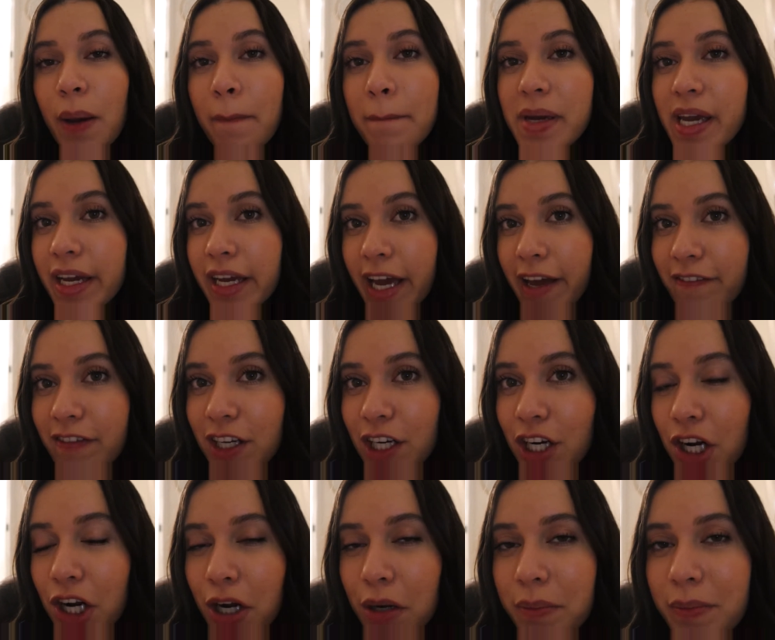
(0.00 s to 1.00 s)
Me and Kevin
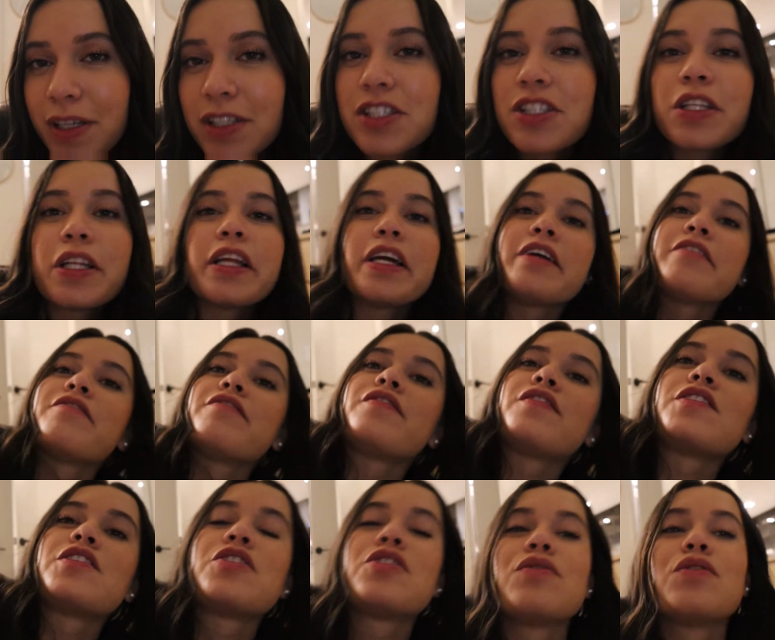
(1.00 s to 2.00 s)
are about to leave
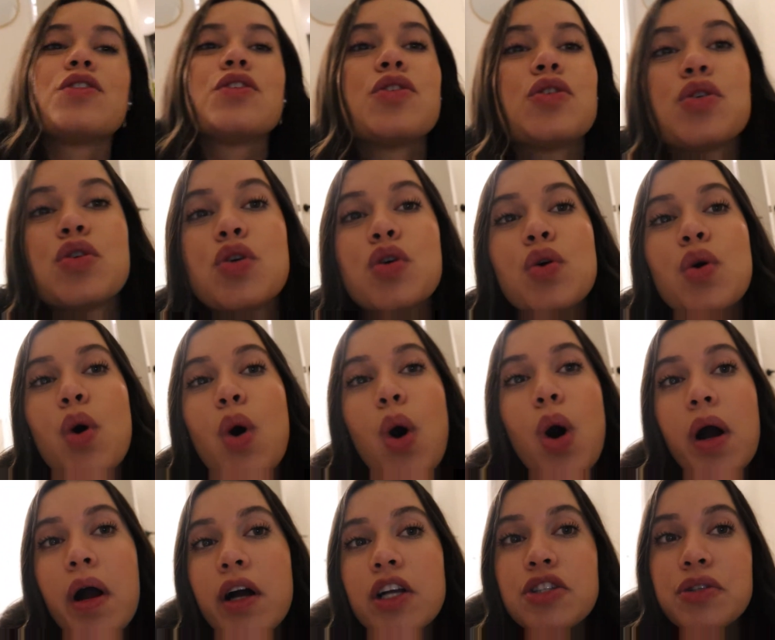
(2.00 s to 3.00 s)
to
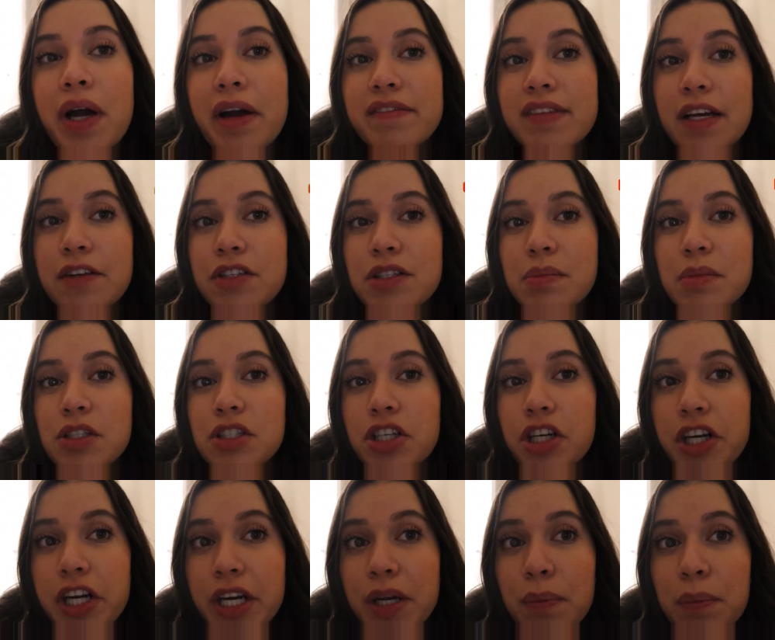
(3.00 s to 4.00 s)
drive down to
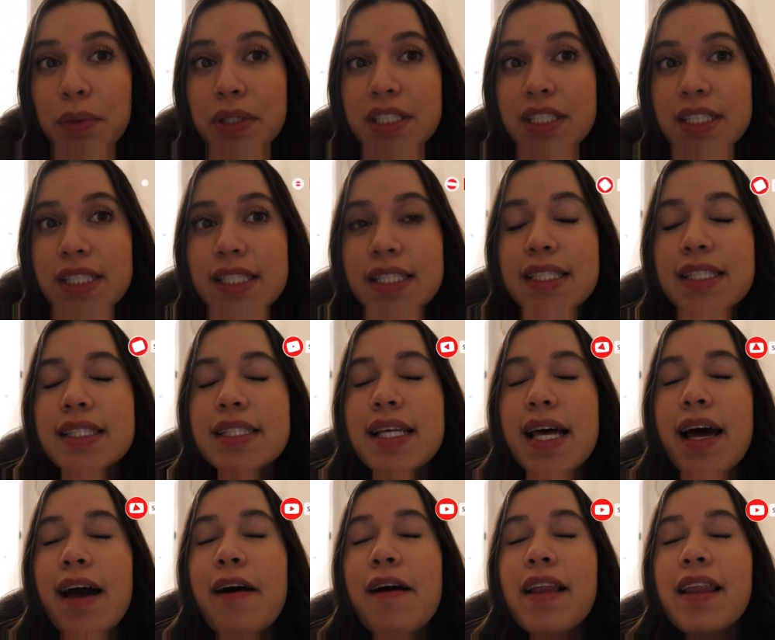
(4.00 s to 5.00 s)
Missouri, which is
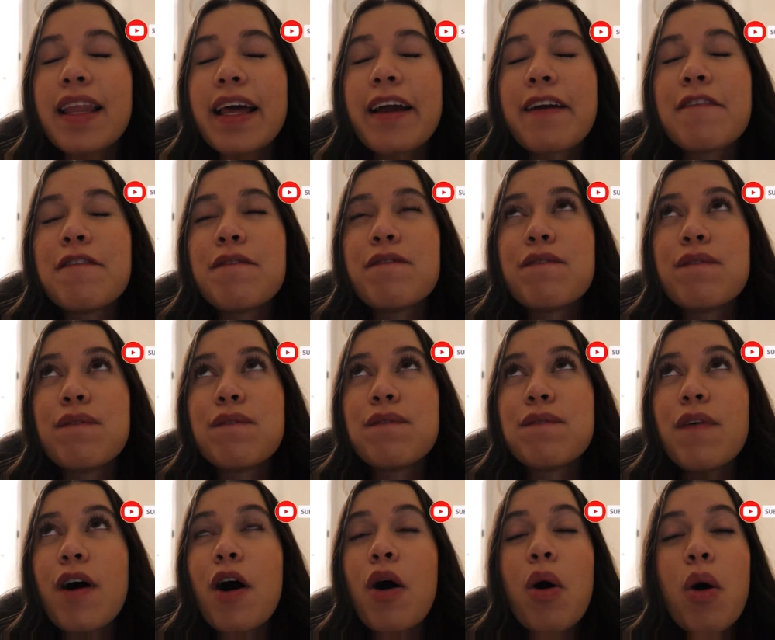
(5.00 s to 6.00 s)
like
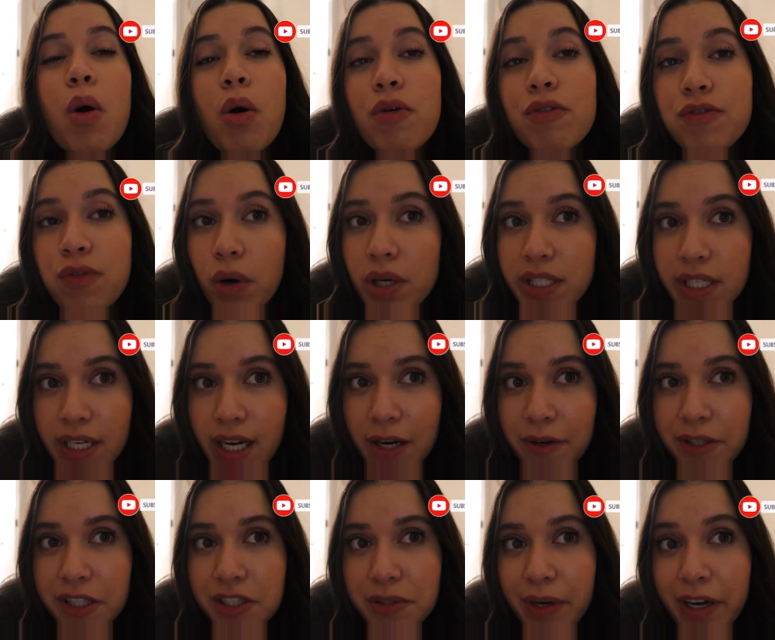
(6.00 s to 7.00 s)
a whole 14
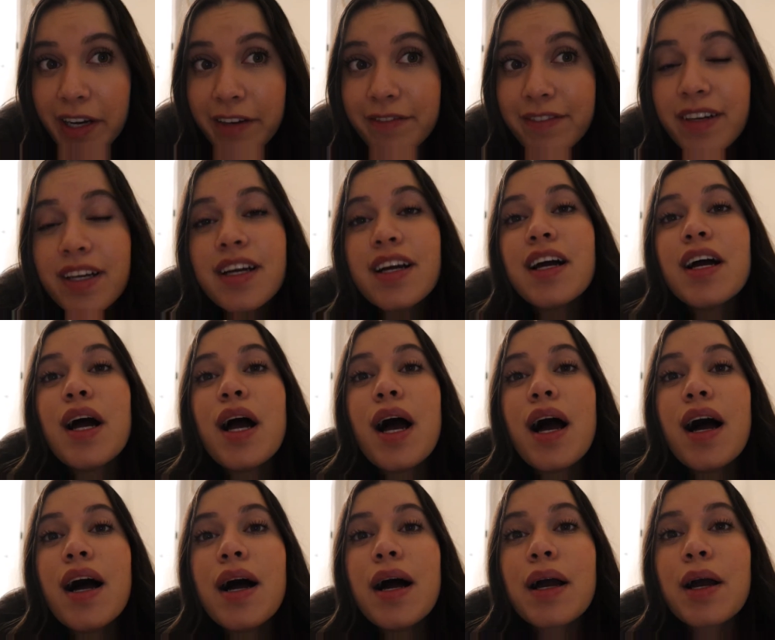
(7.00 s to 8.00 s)
hour drive
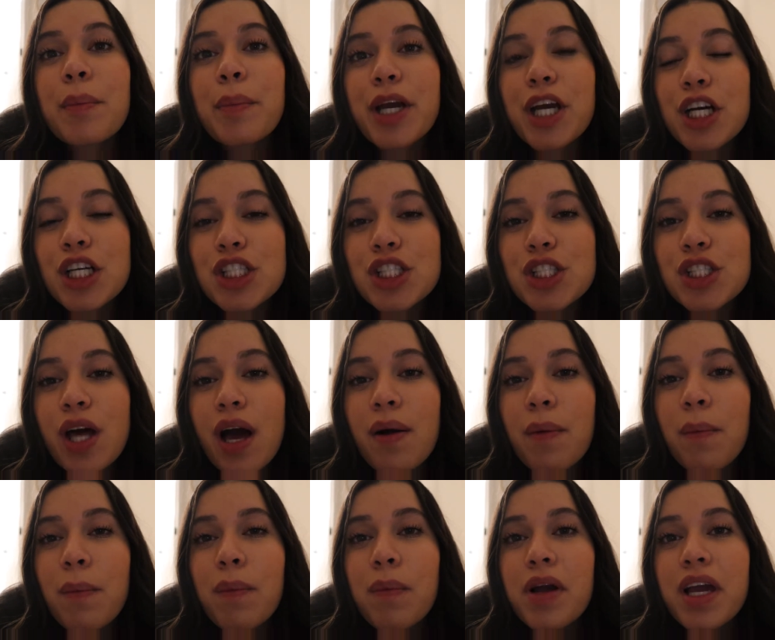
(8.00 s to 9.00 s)
because
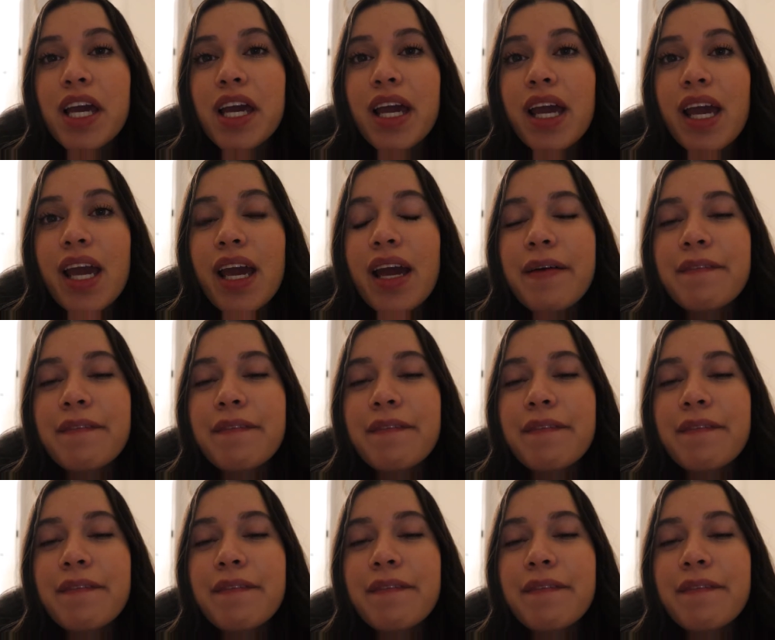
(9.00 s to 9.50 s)
we